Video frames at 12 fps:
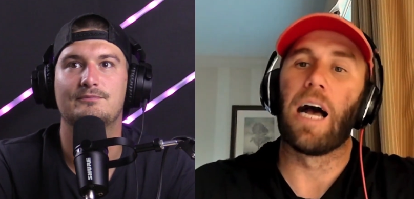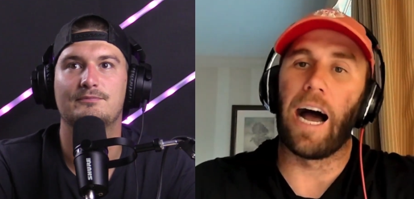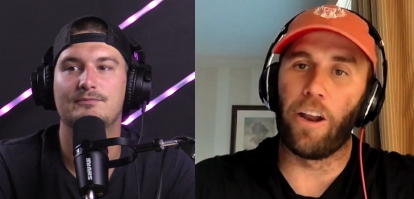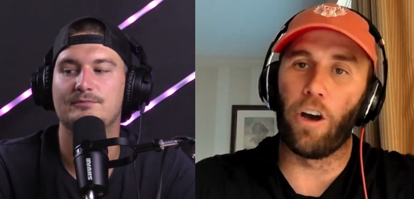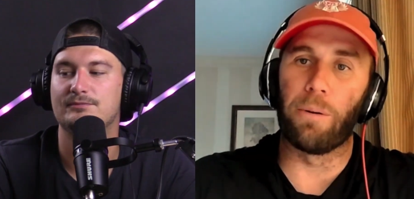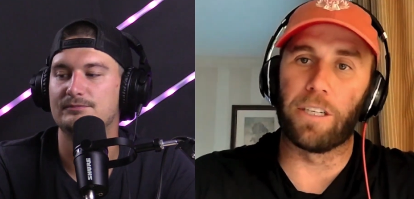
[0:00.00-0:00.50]

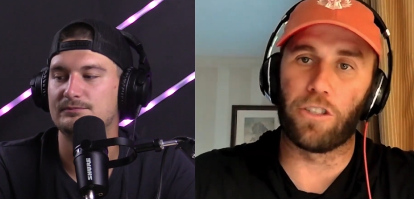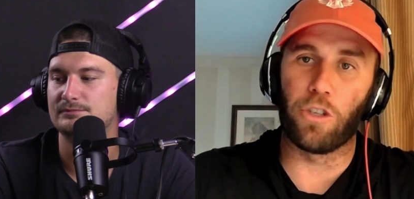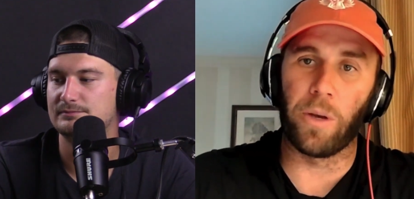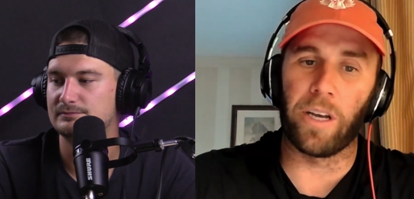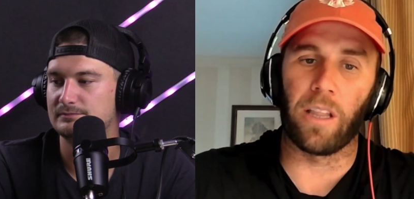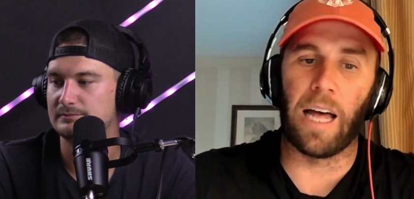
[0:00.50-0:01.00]
Speaker 1: i know but it's
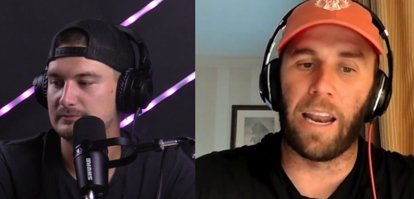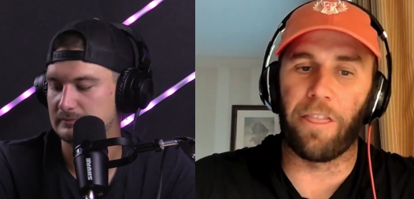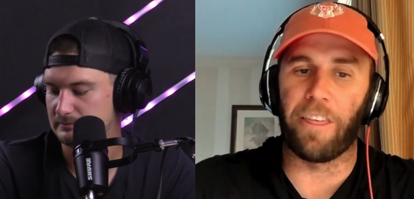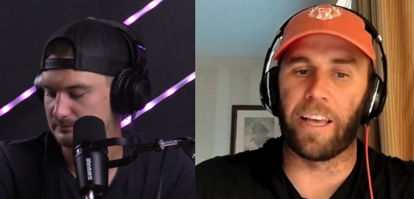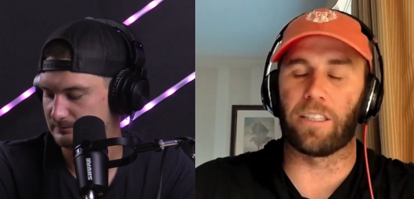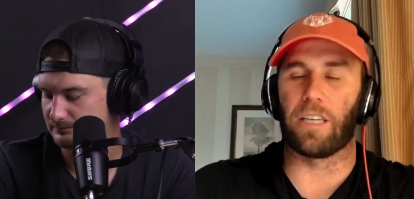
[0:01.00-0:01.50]
doing a lot
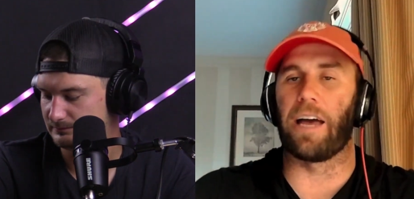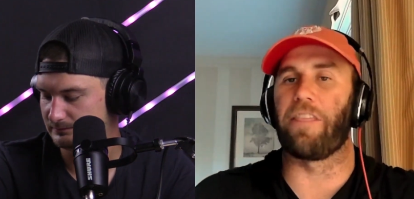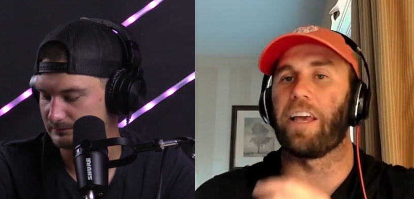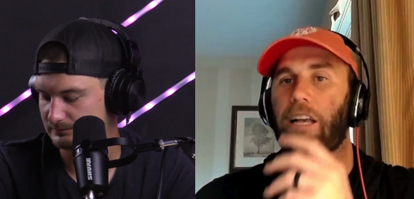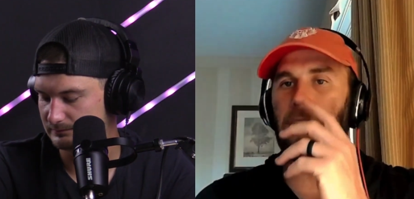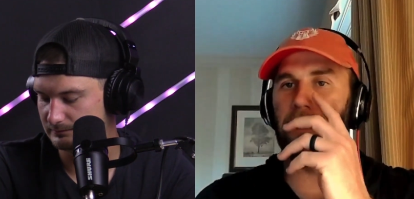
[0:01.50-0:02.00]
of things i
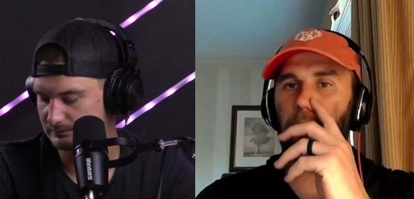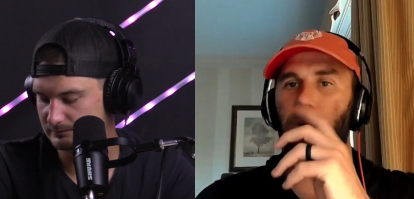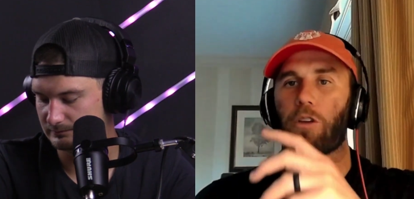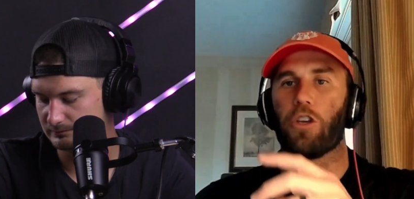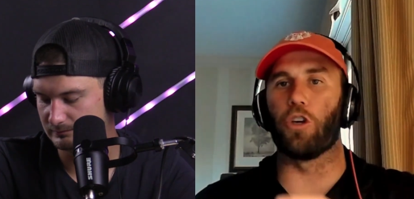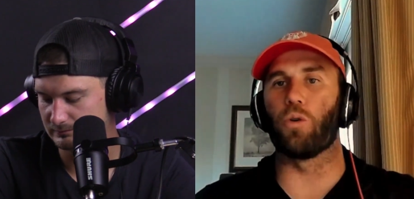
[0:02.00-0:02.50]
think i think
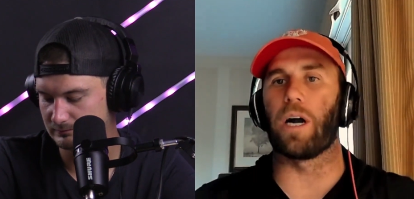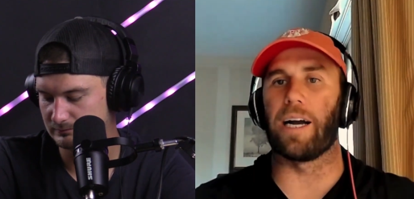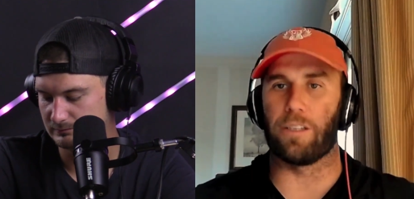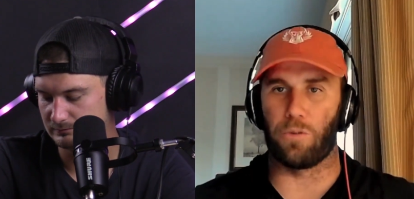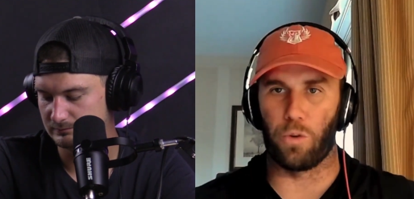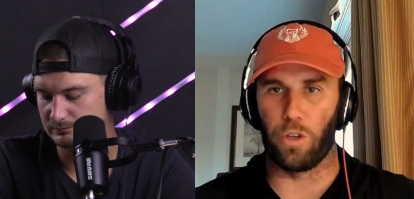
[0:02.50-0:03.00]
what you
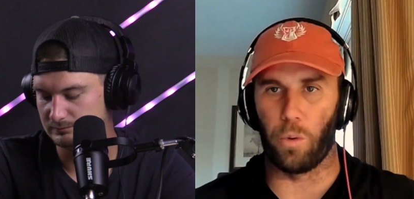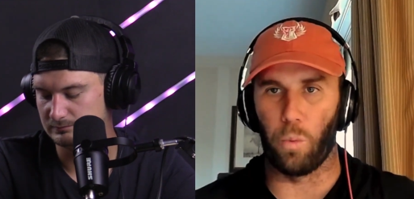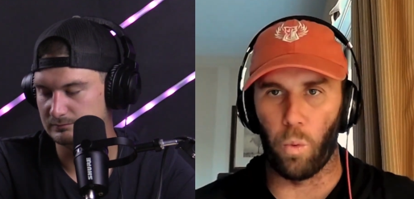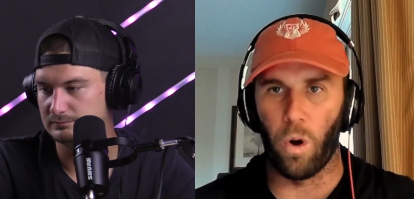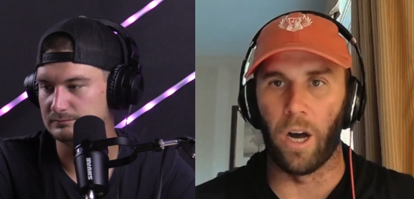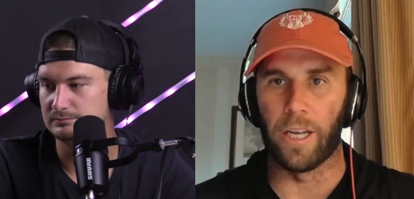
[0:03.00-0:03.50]
guys really
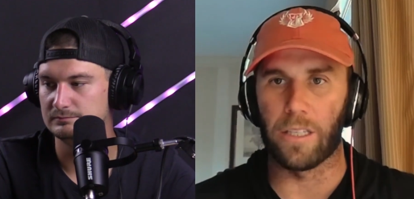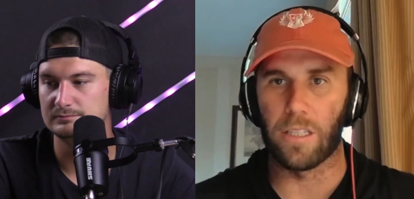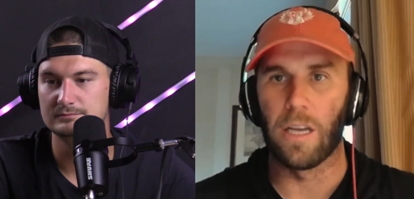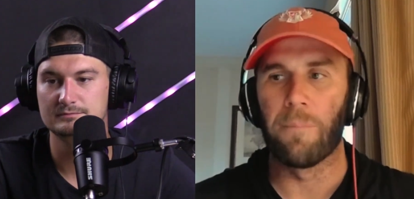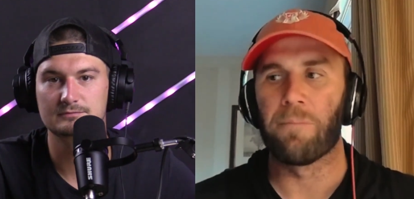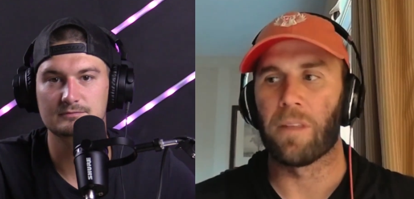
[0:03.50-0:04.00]

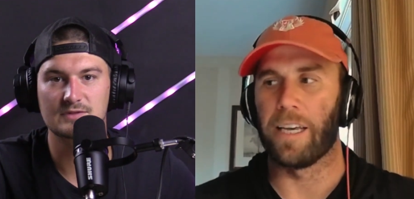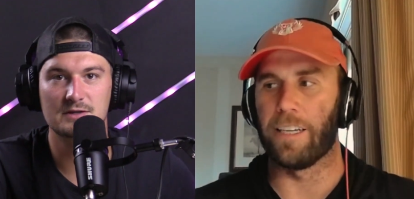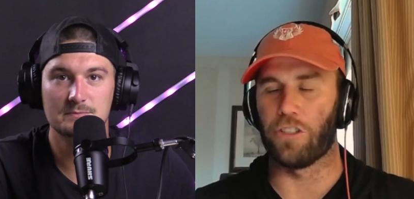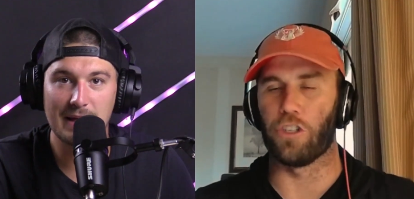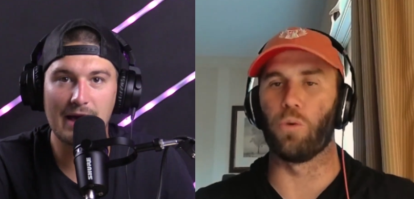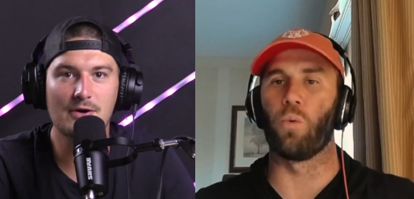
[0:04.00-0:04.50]
want there's
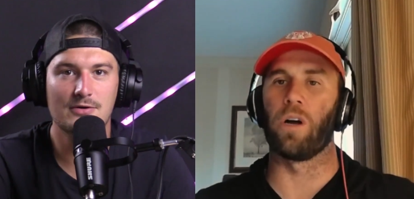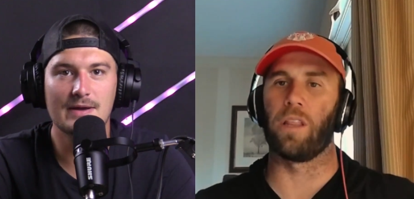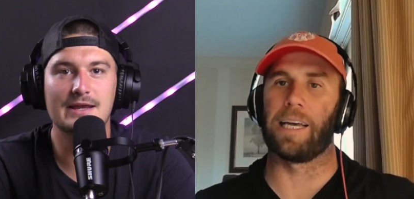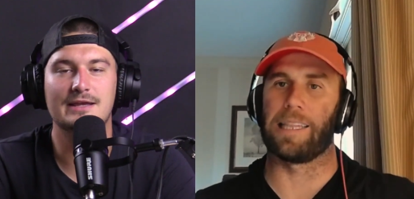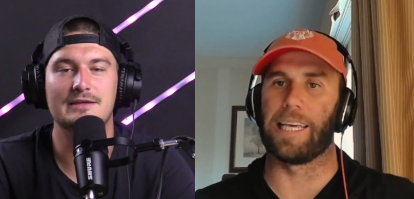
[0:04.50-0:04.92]
power rankings. Want, like,